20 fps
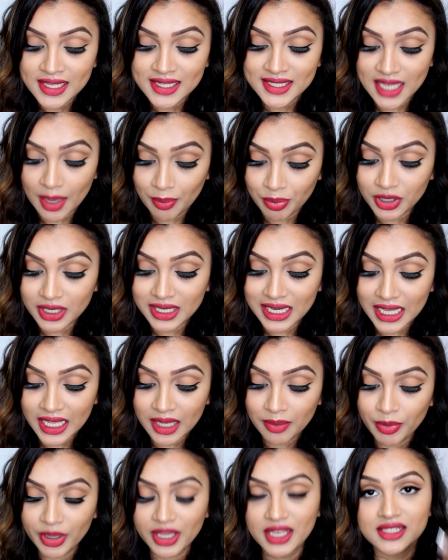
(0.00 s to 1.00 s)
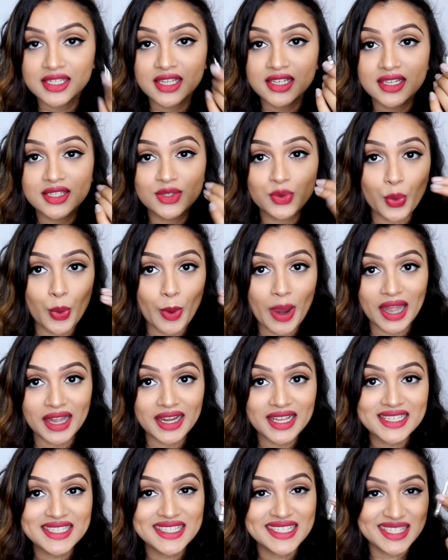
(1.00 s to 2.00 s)
separately because it is
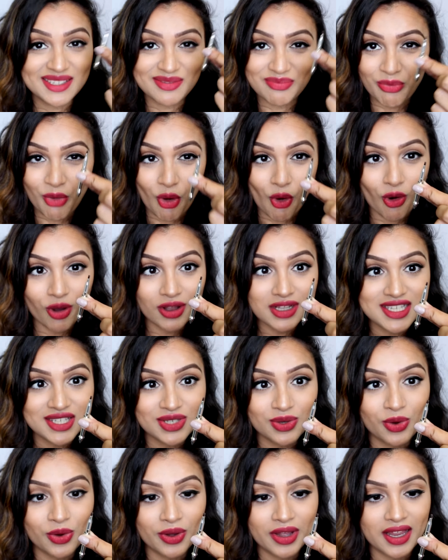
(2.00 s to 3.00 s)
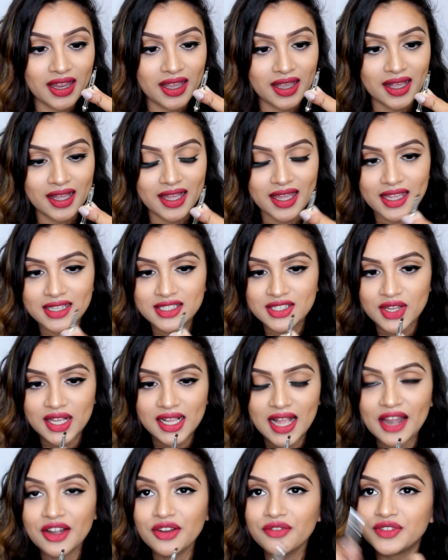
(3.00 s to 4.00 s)
very small, so it's
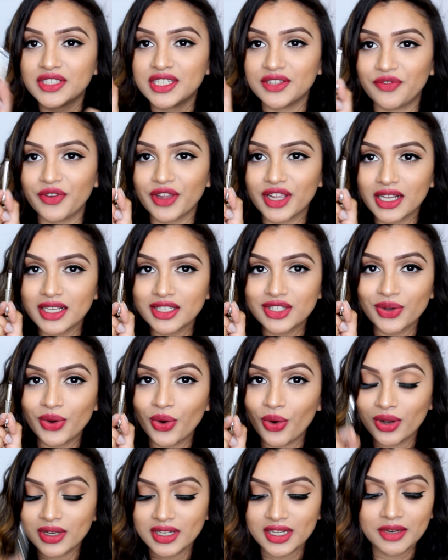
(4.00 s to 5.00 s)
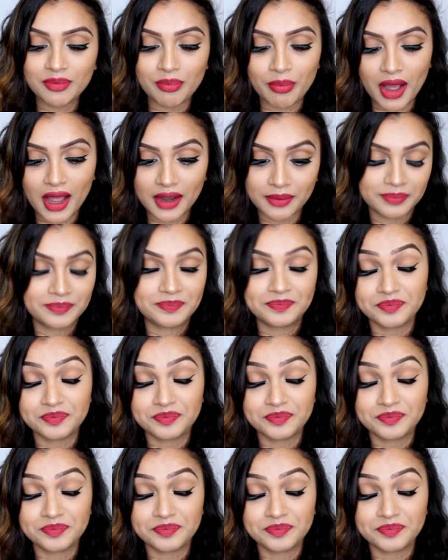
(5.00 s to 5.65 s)
kind of difficult to hold it, but